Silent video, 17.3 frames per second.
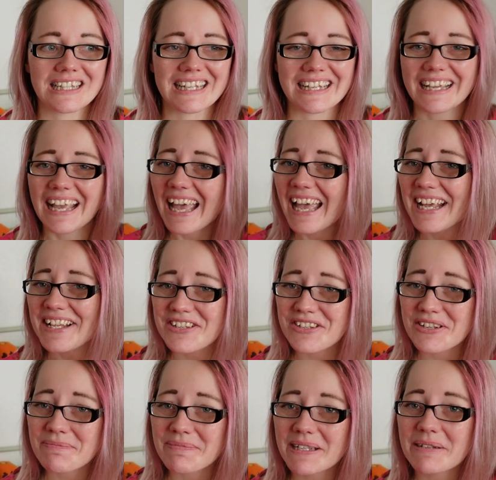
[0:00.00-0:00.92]
like hats,
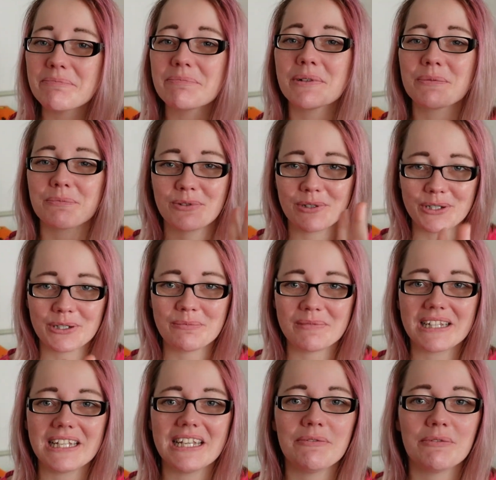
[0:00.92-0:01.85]
something, but
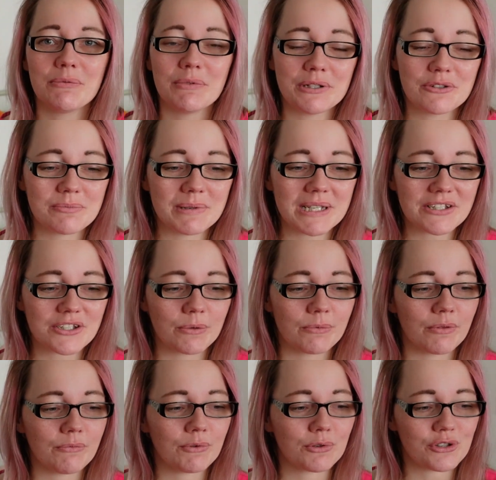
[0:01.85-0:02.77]
predominantly if you want to make
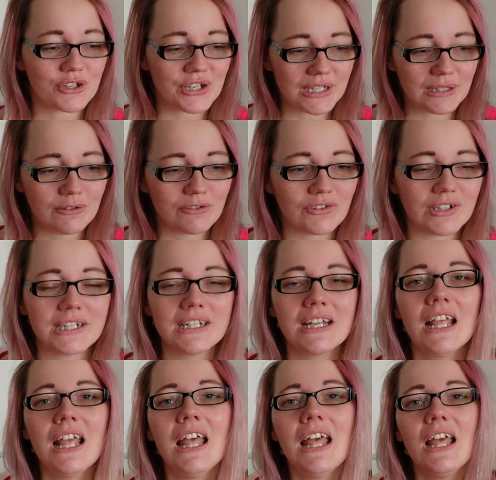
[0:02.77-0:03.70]
something for children,
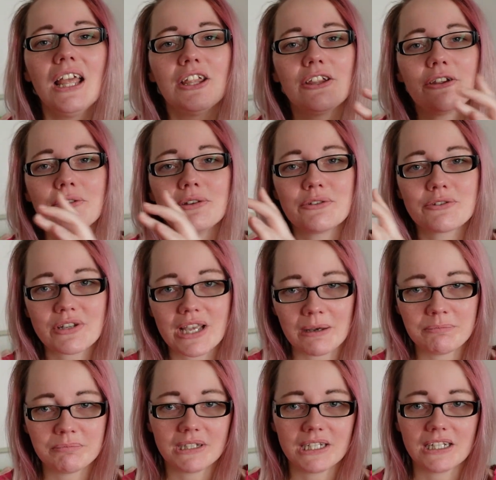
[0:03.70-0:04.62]
you use
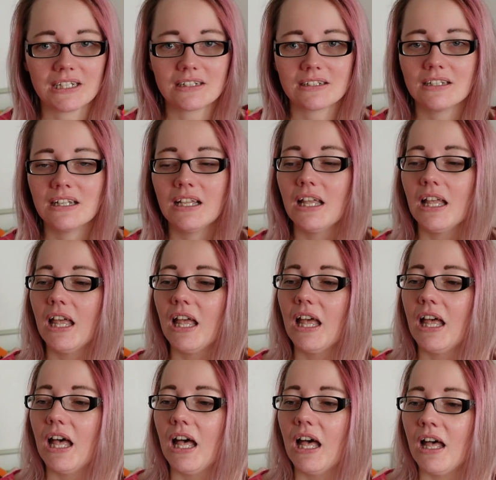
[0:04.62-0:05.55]
kamkag.
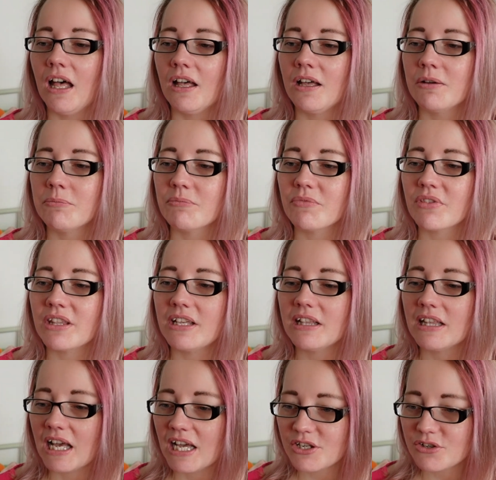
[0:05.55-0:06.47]
The
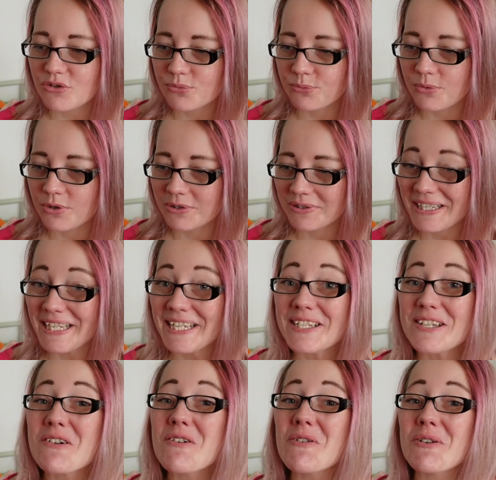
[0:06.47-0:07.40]
last one
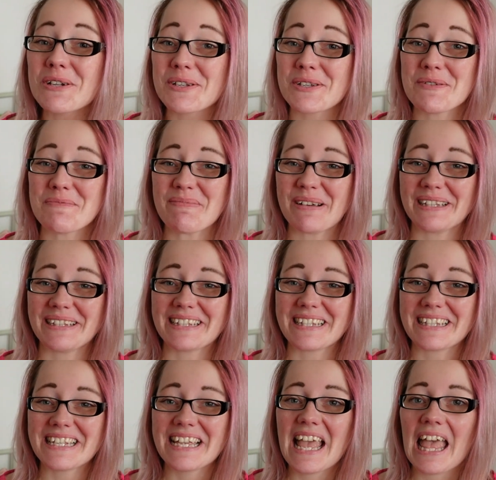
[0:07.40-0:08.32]
is horseband.
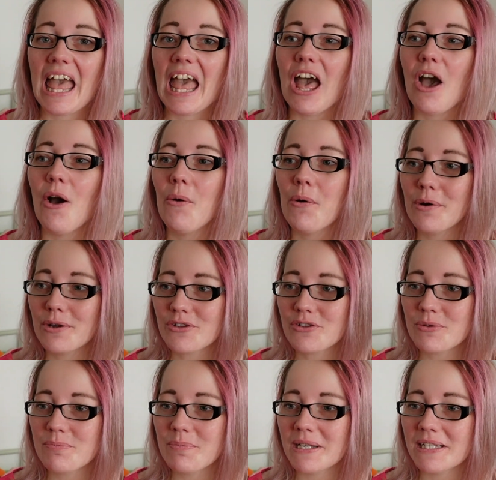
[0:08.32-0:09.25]

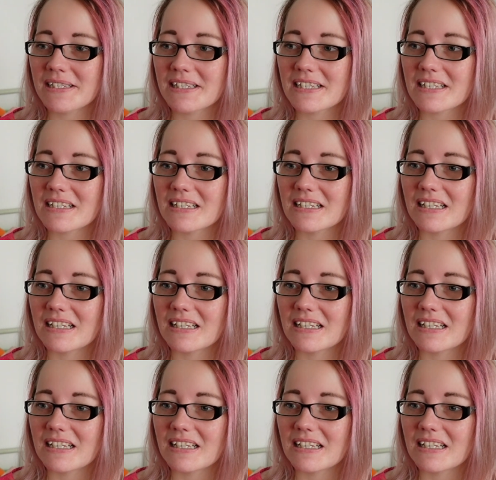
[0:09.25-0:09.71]
Horseband.